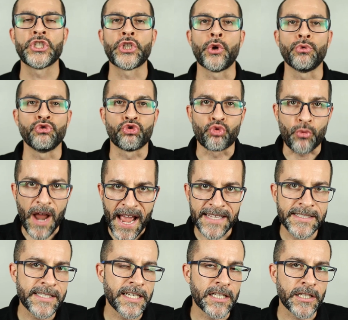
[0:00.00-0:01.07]
So
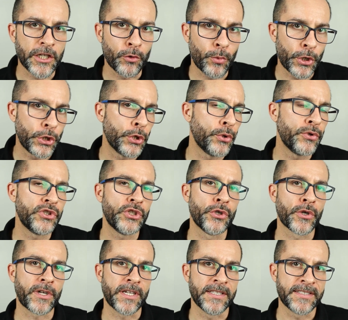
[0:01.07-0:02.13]
drastically reduce
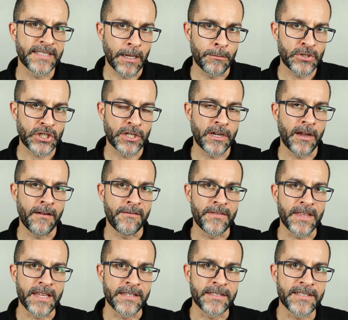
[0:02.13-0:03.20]
your consumption
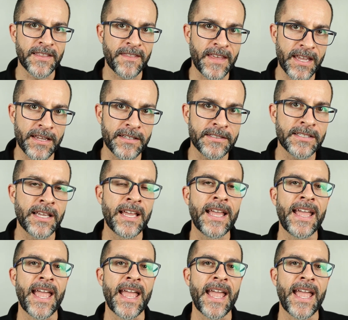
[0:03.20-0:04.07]
of these things